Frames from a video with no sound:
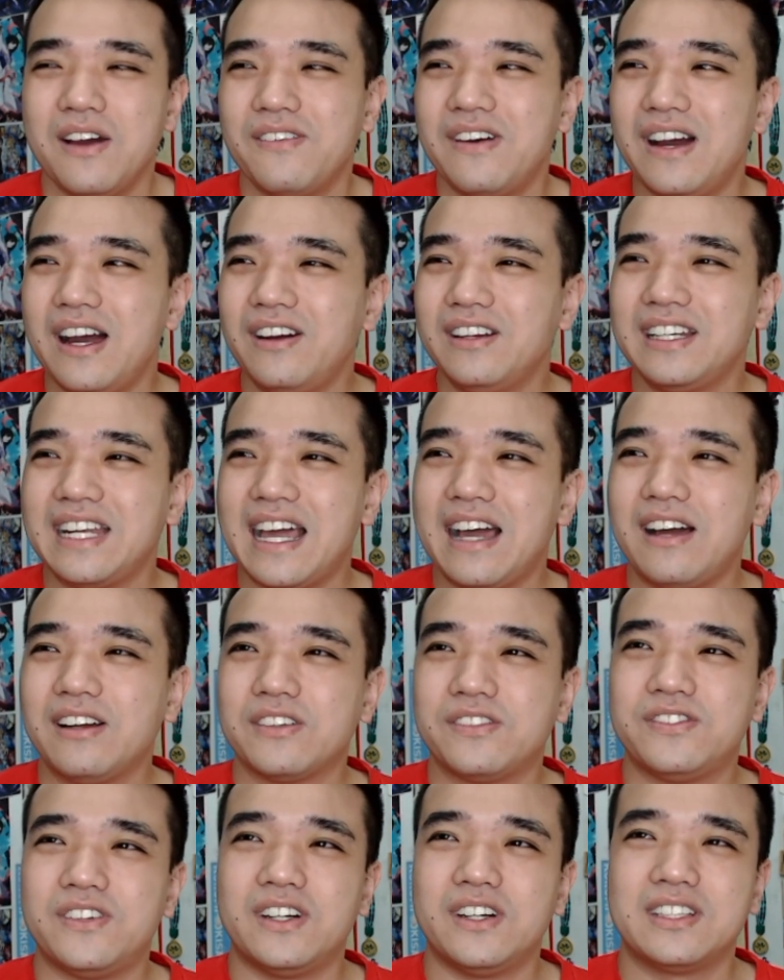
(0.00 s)
Well, now
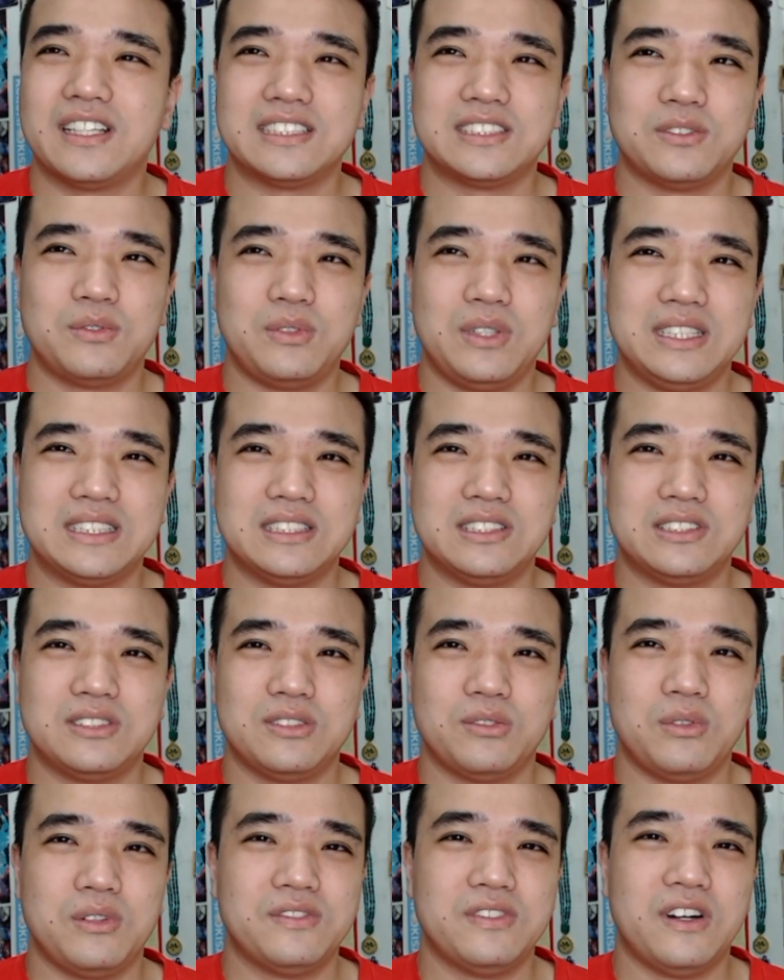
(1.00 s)
the father has a reason
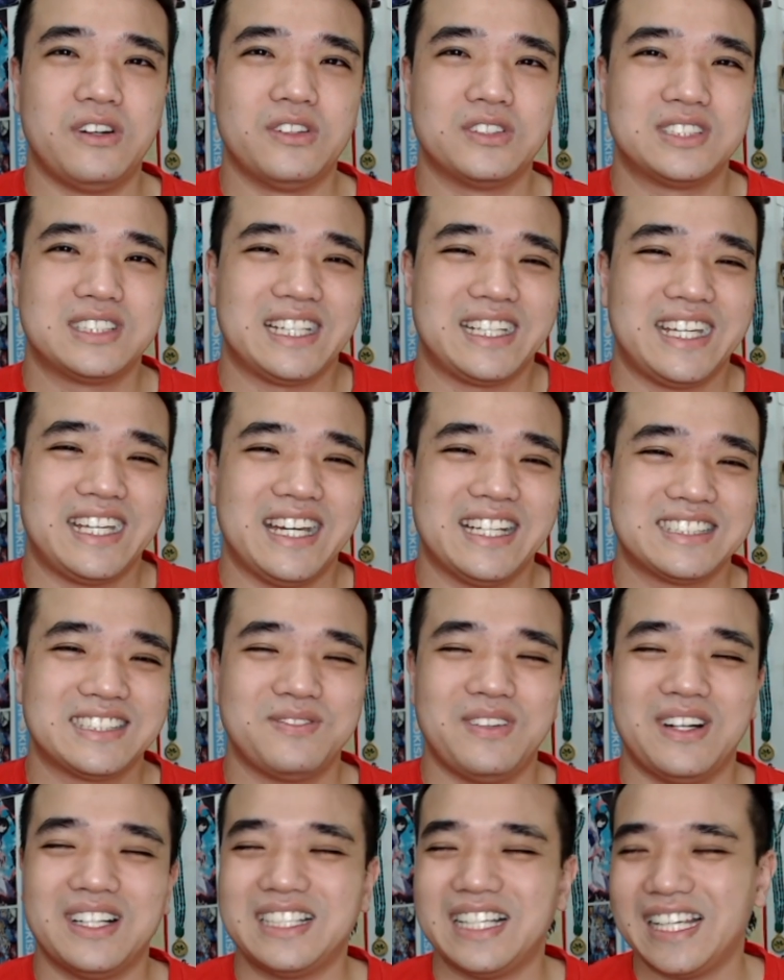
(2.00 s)
to revolt, I guess.
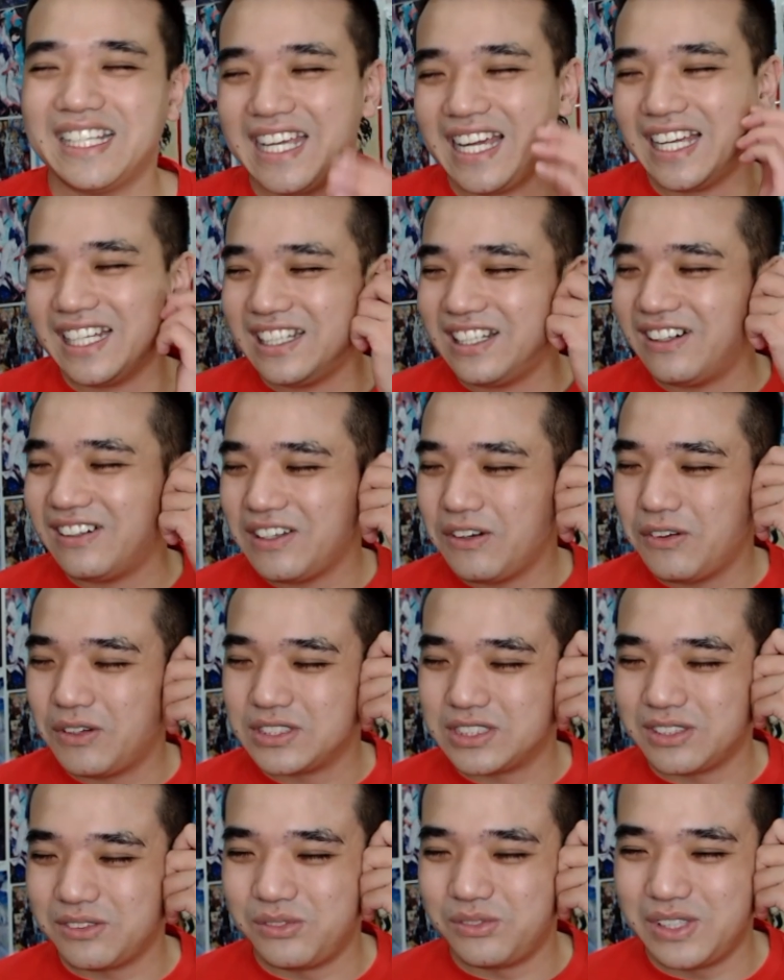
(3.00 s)
But again, though, it
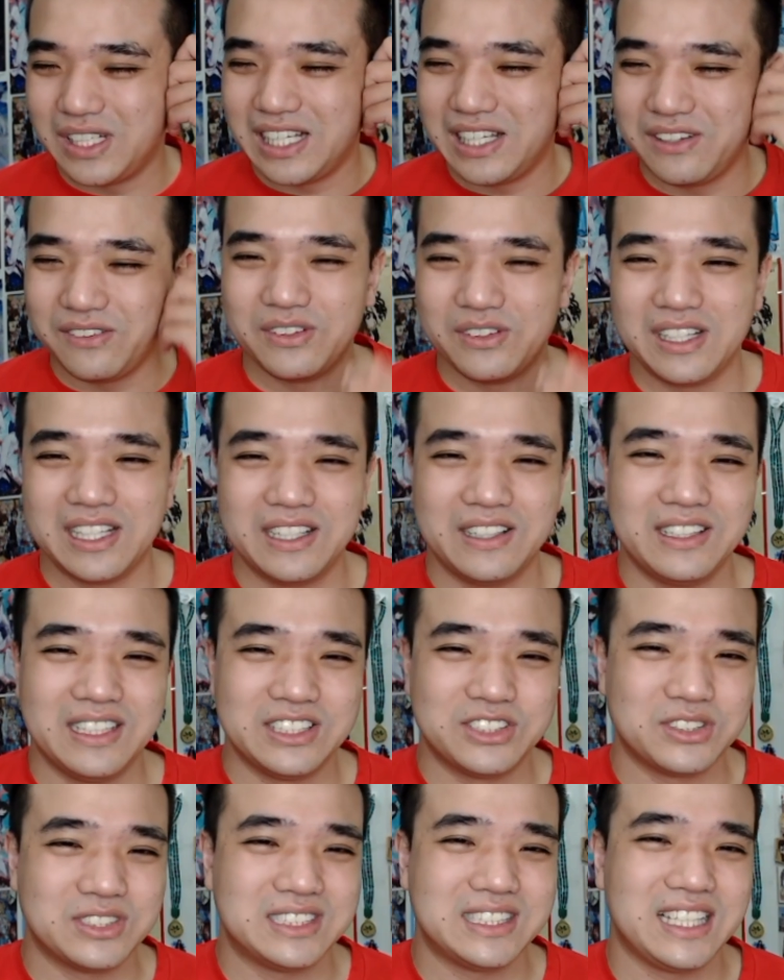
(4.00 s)
was a really, really
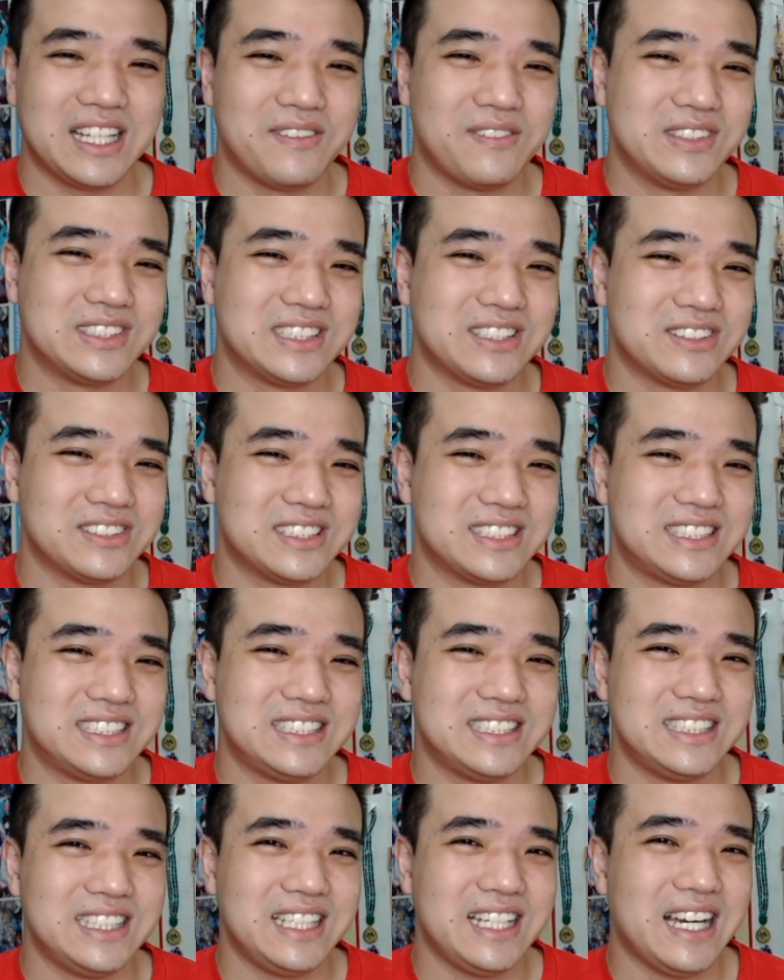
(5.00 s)
interesting episode just to
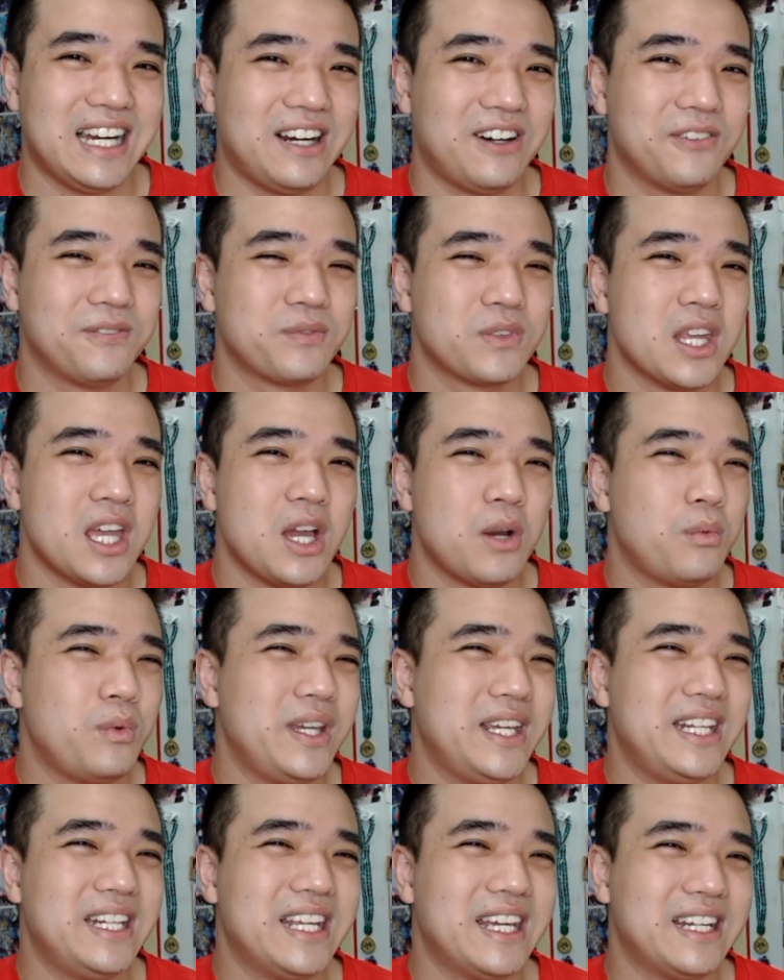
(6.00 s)
see how
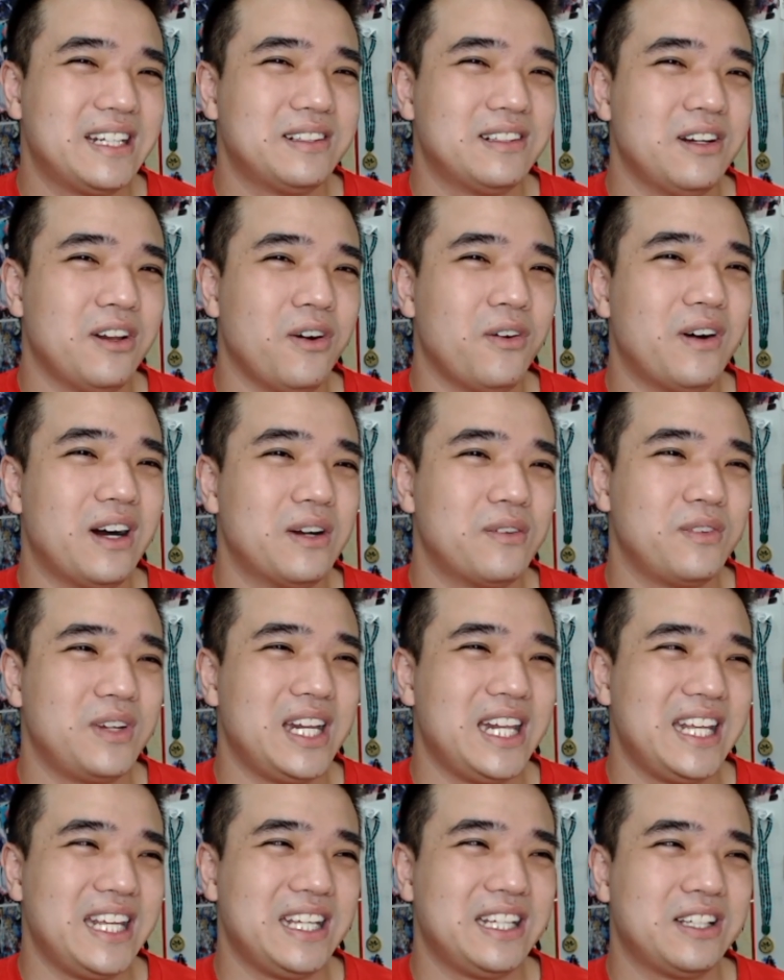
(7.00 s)
Wein and Loa
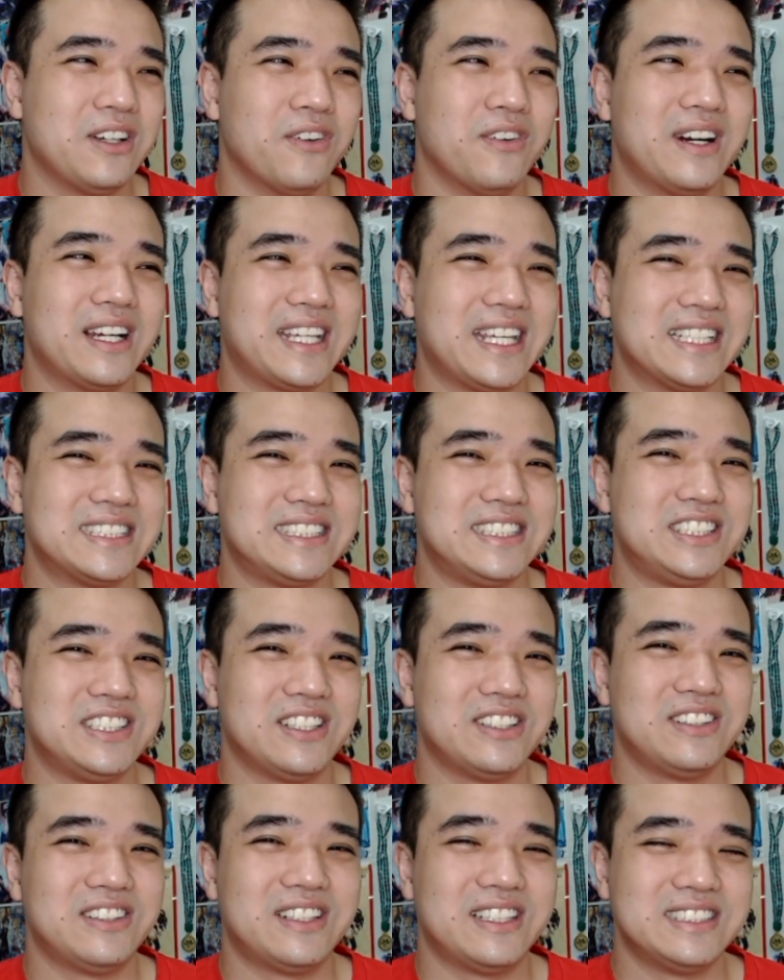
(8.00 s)
really go against each
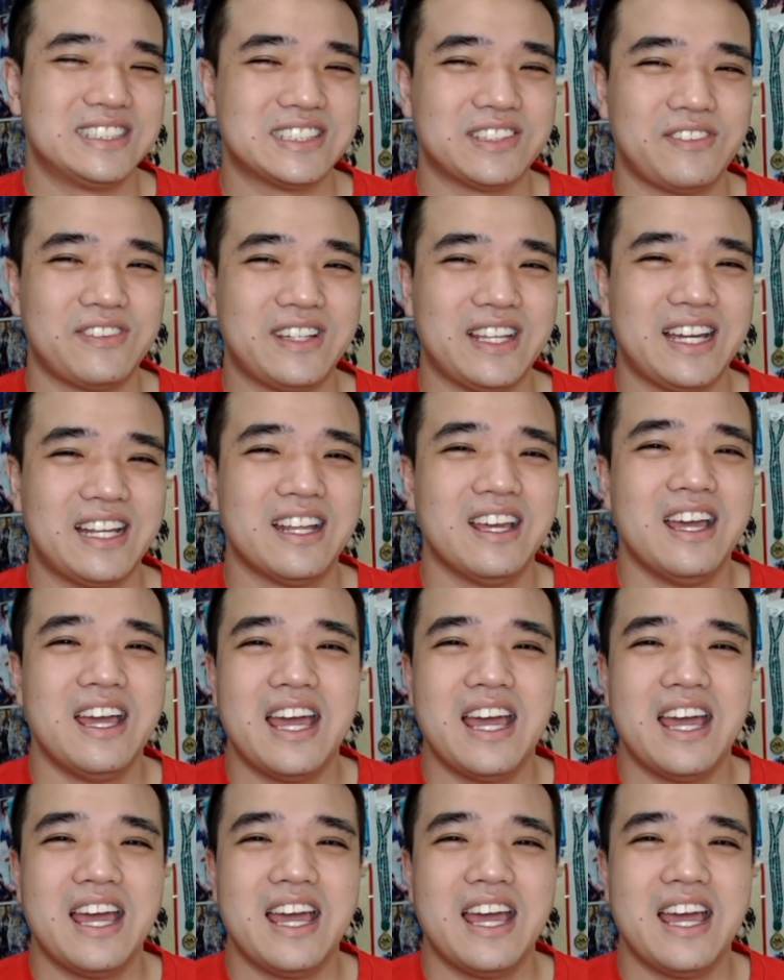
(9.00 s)
other and stuff like that.